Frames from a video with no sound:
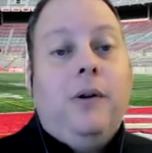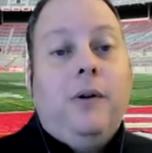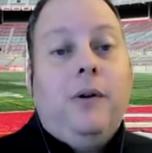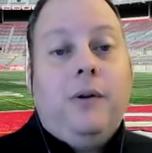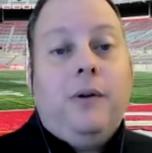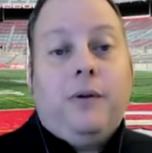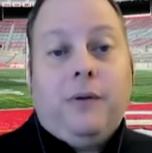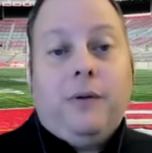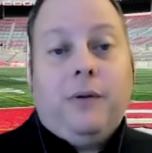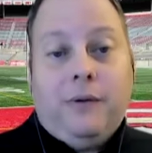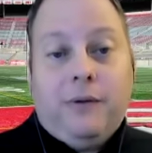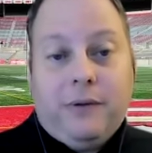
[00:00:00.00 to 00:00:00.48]

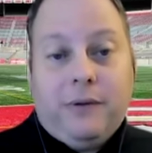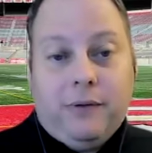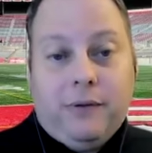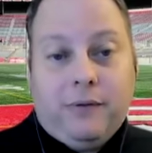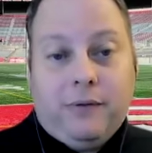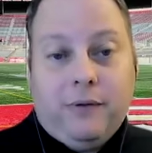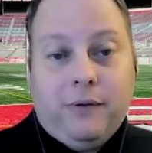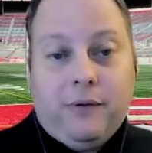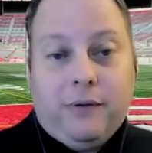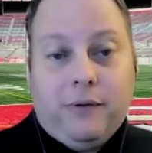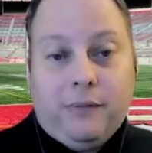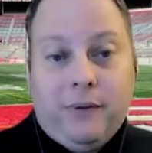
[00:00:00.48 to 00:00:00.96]
who threw
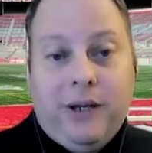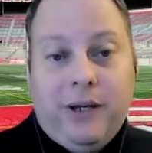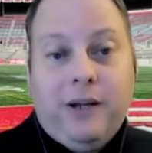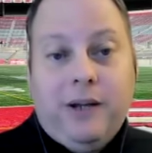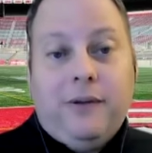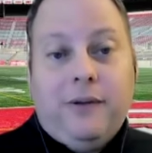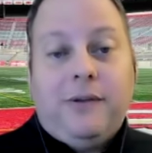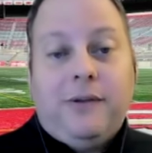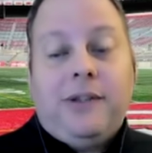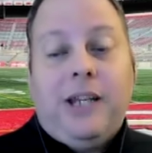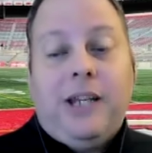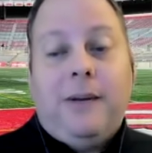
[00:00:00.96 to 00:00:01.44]
threw three
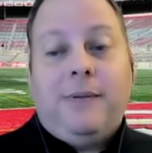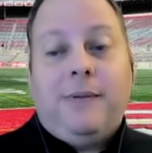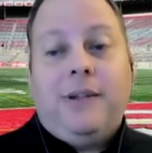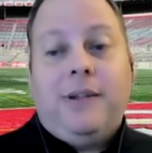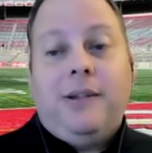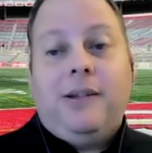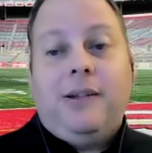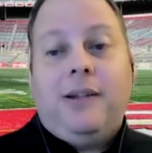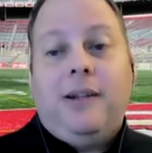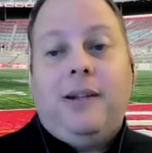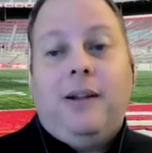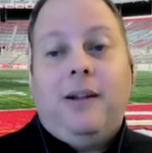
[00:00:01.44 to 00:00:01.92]

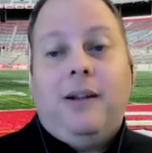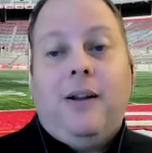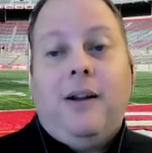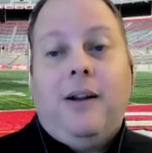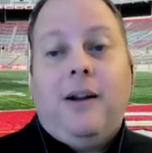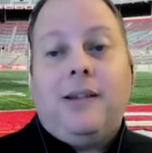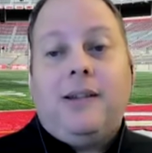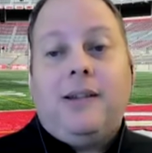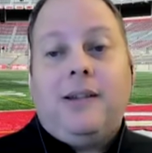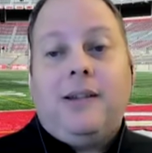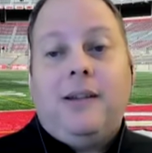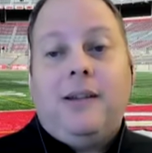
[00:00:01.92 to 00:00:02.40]
interceptions and in a
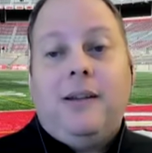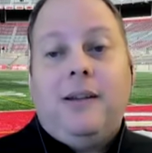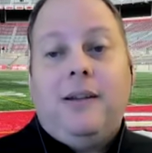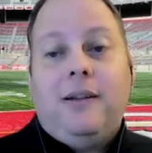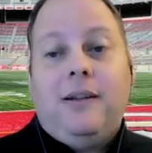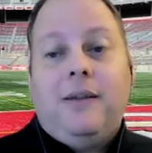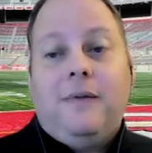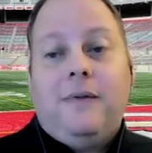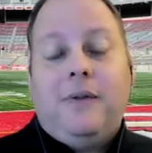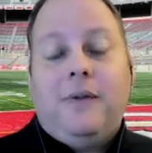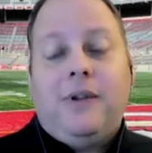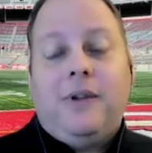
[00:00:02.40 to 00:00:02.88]
loss
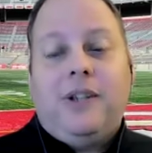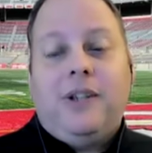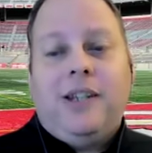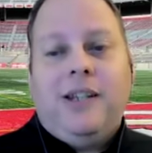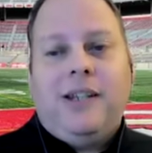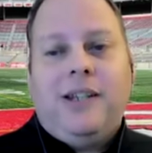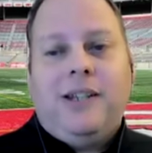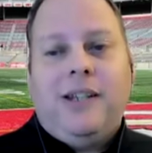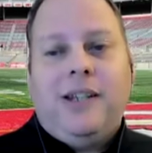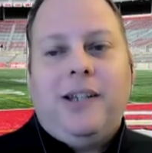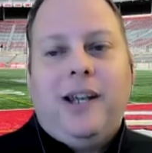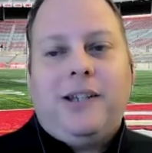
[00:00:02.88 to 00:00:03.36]
to, to
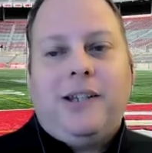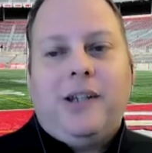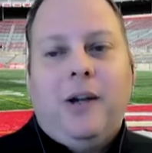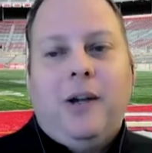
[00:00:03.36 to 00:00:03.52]
Virginia Tech.